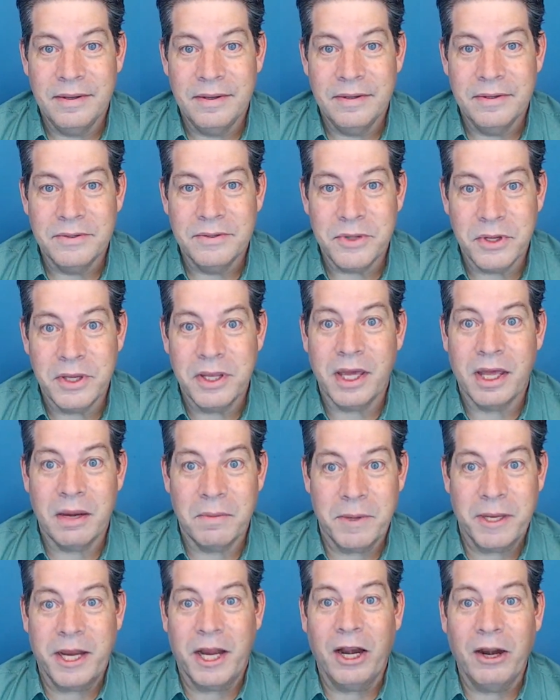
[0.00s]
So you got to
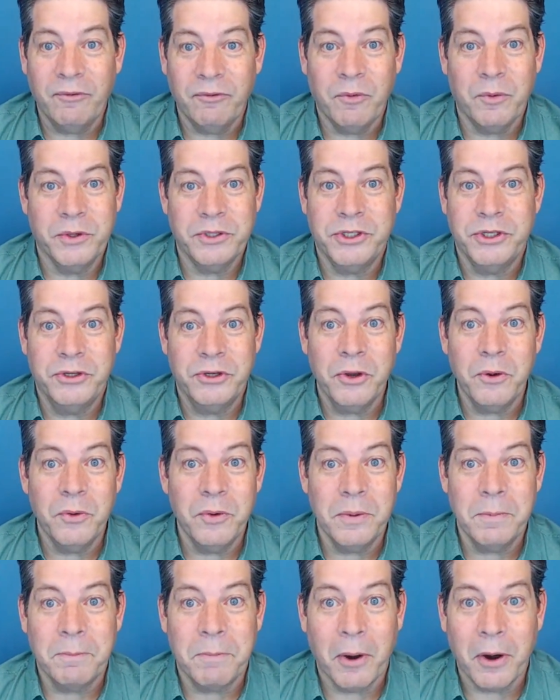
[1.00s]
be careful what you're
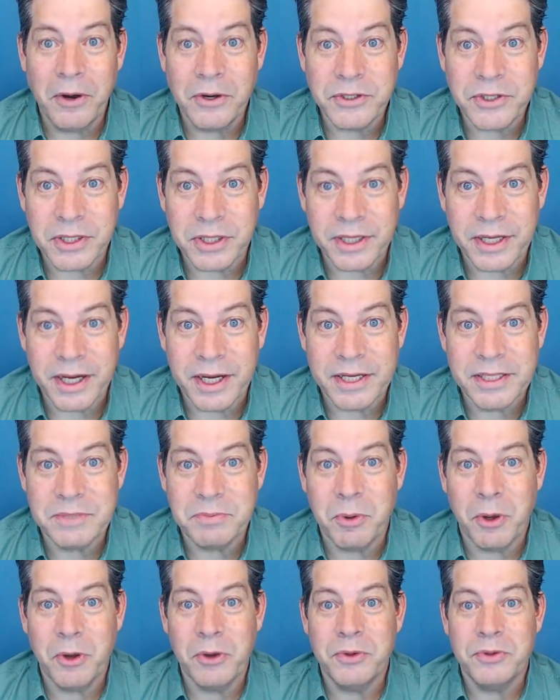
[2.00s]
doing, partially, I
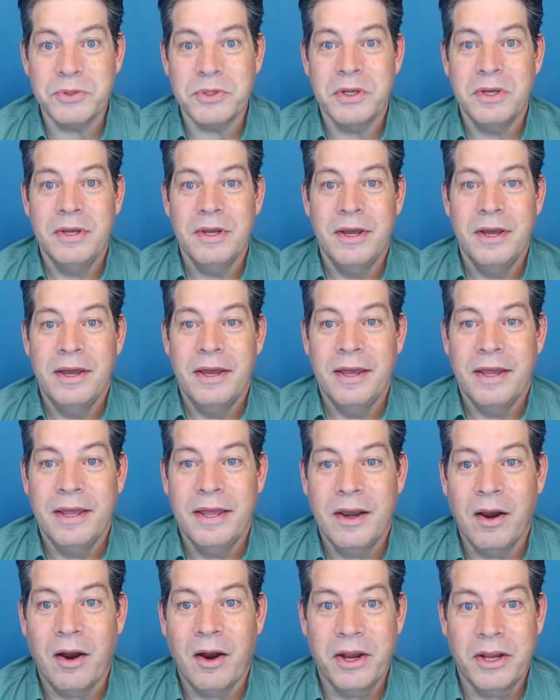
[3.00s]
suppose. You
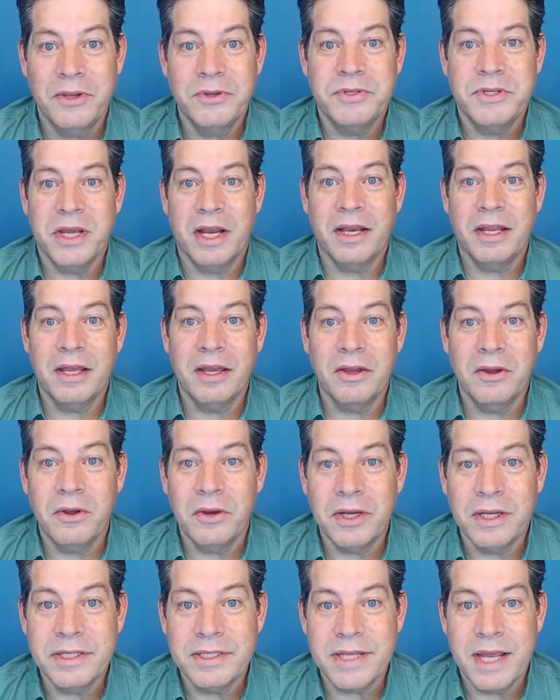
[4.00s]
know, are you setting a good
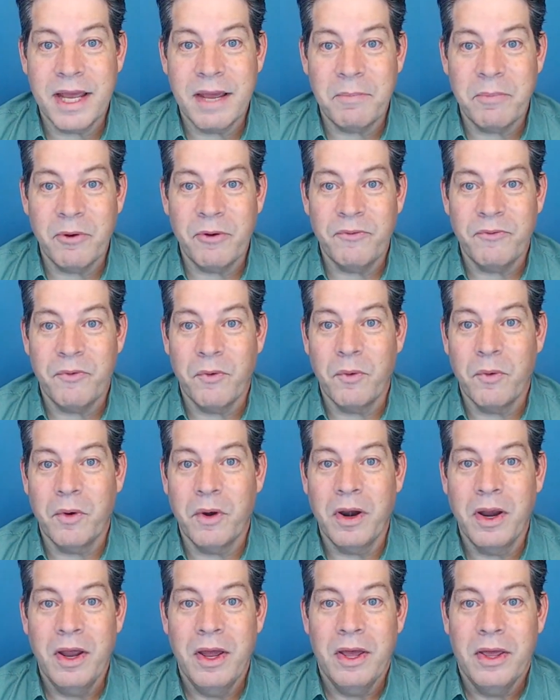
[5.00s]
example
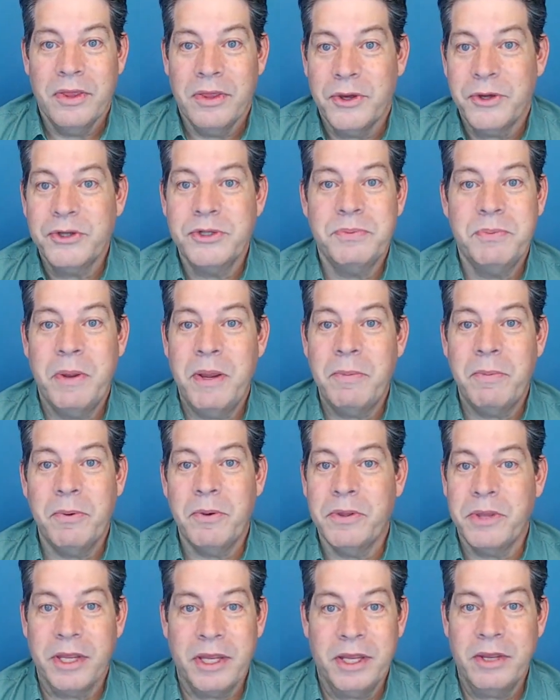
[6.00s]
for those people
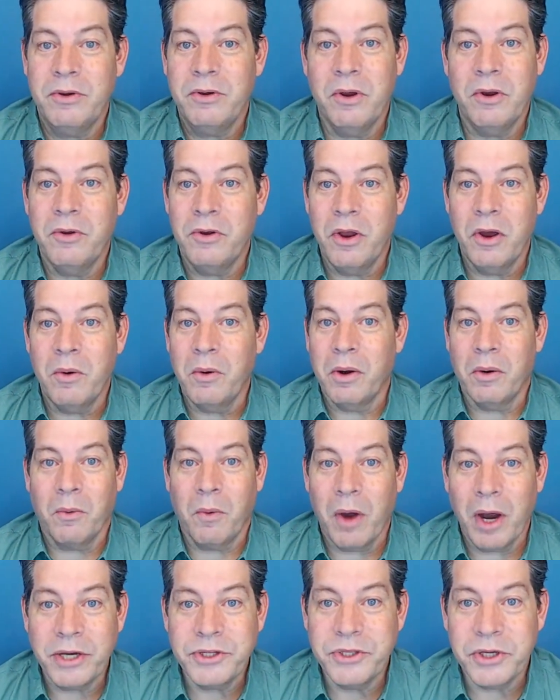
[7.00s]
that you don't know are
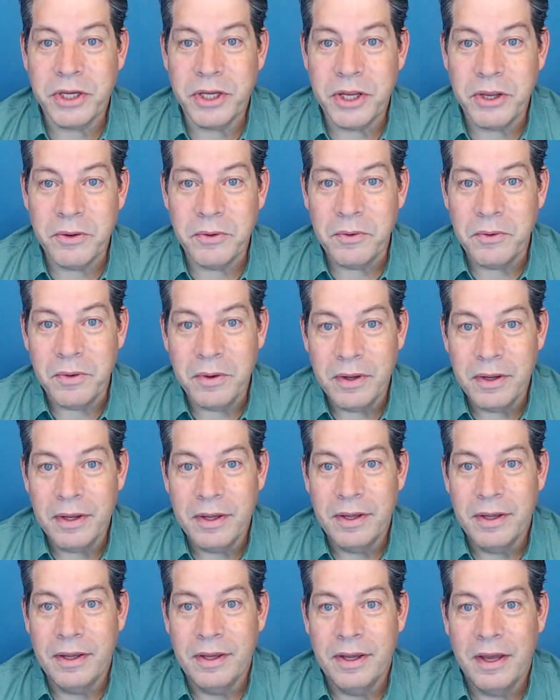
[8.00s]
watching you?
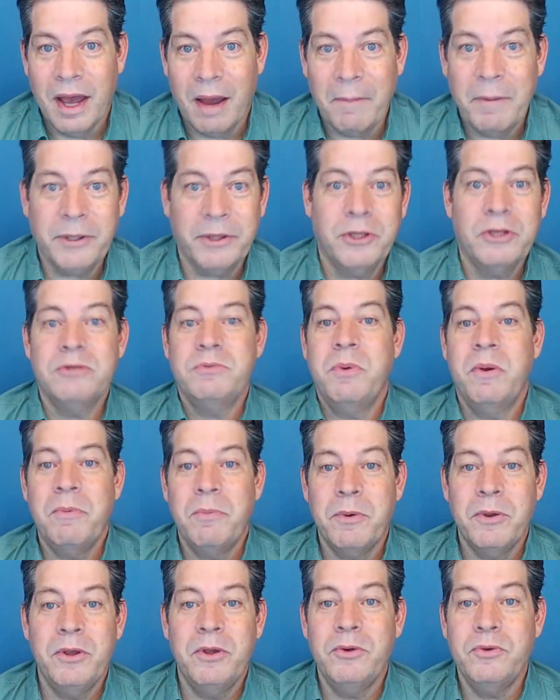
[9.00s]
How about those
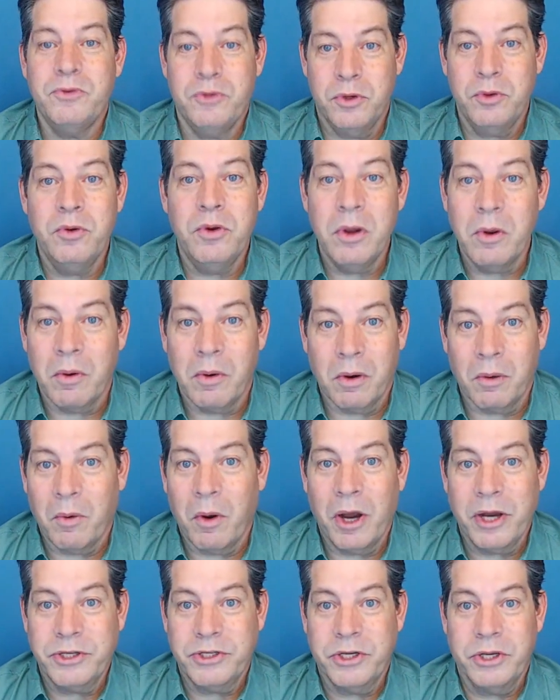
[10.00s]
people you do know are
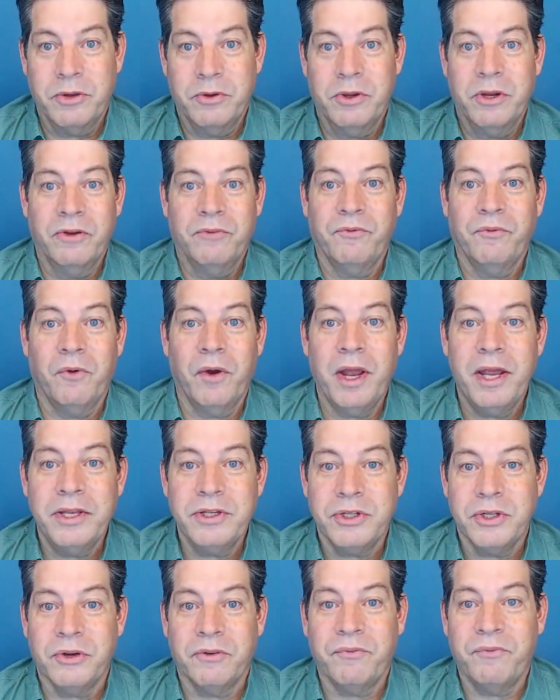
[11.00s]
watching you? Your
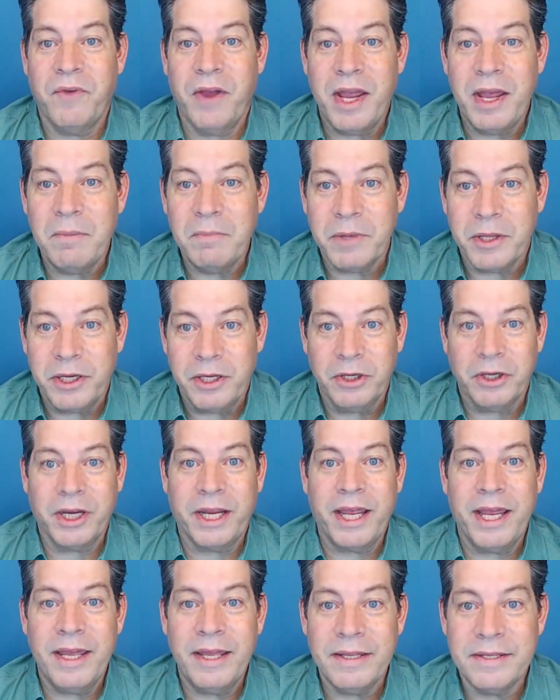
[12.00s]
friends, your family, your
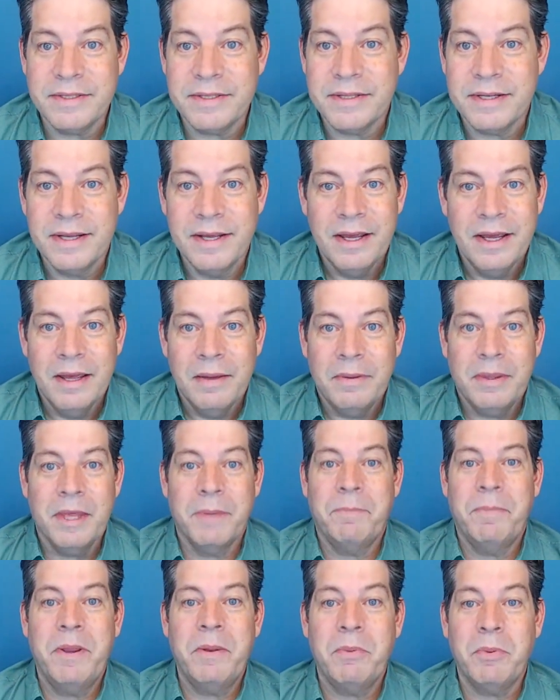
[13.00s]
kids, the
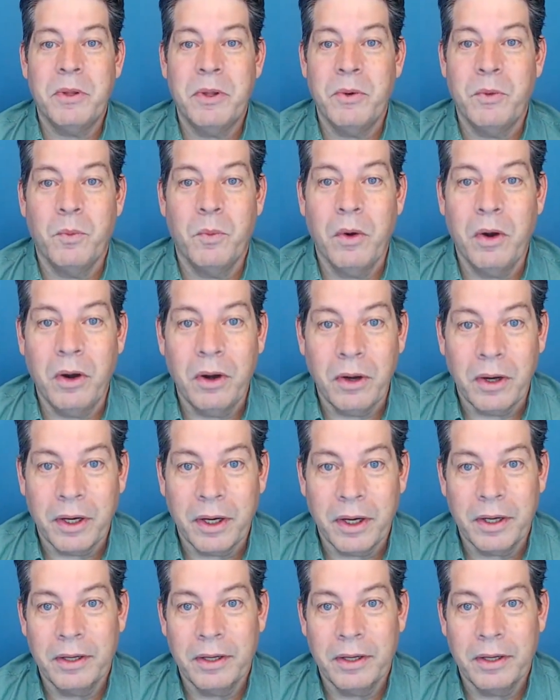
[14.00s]
people at work.